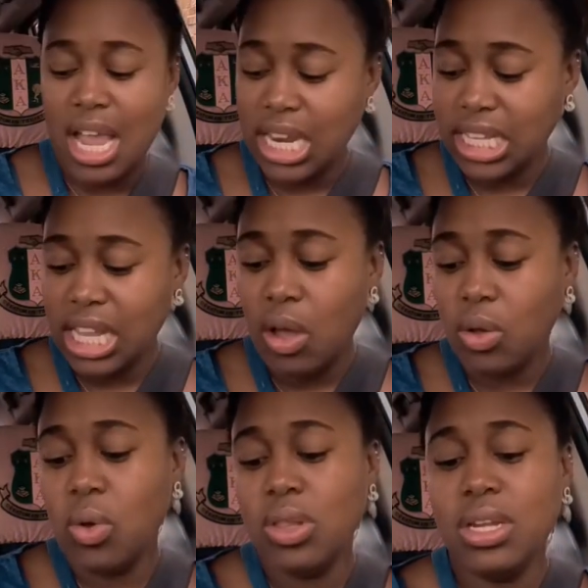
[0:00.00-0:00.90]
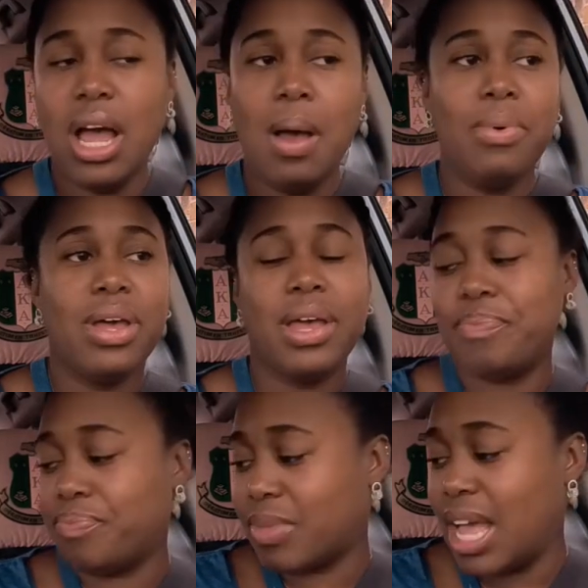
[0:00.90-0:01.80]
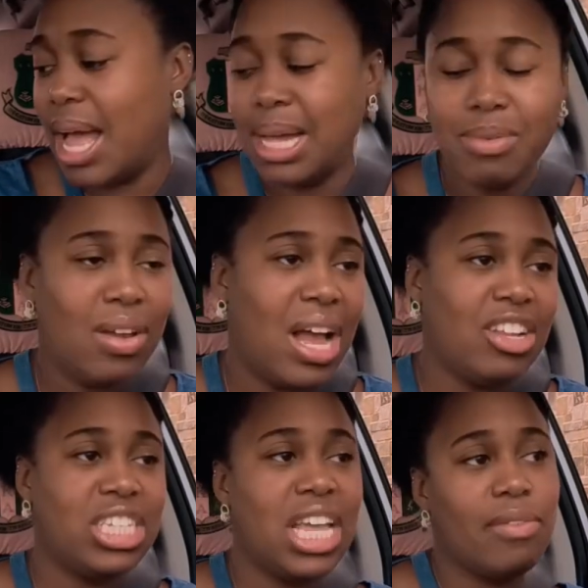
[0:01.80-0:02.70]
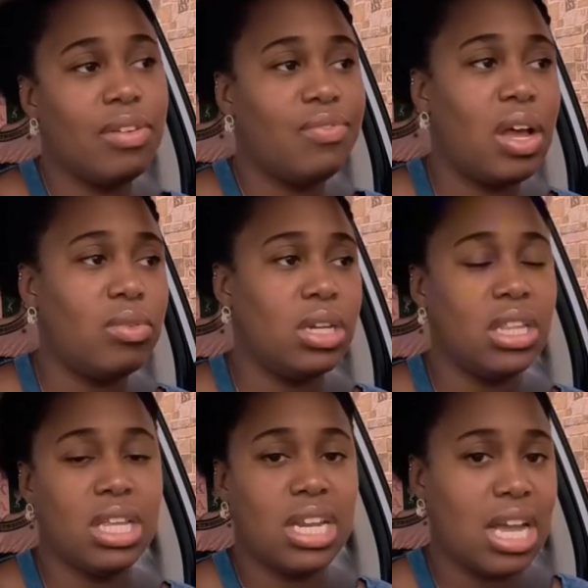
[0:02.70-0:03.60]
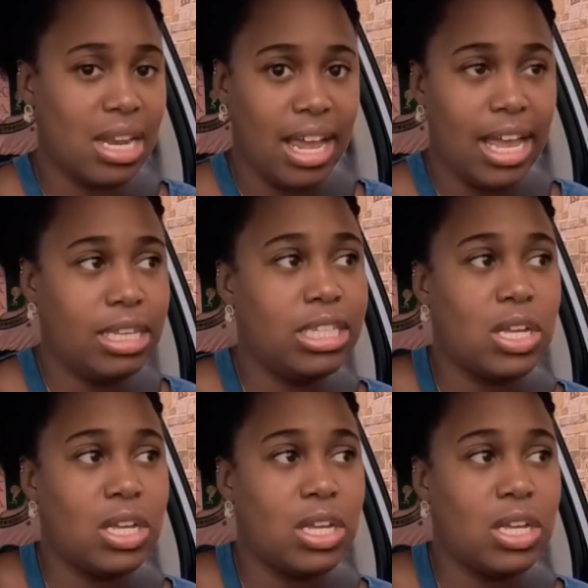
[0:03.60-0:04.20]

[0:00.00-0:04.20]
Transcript: and it's all cool and all, but I don't know. I just haven't found nothing that I like.